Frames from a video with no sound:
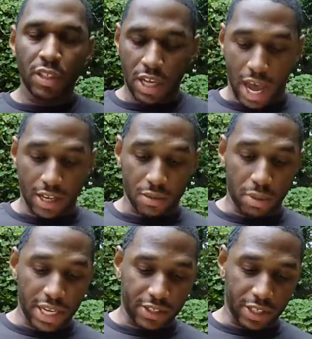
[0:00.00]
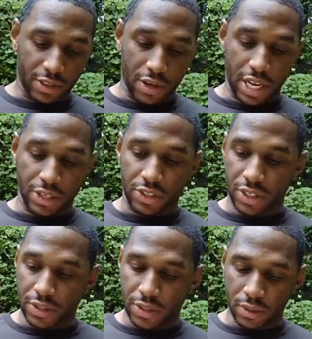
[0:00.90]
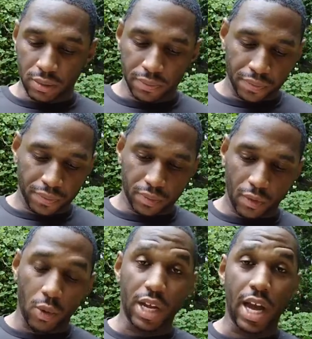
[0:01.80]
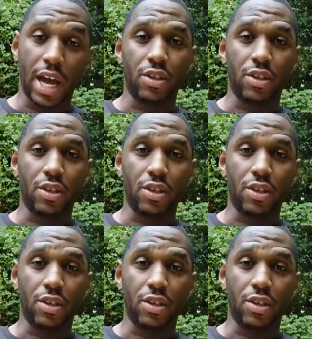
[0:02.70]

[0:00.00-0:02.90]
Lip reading: God is blessing their nations. And God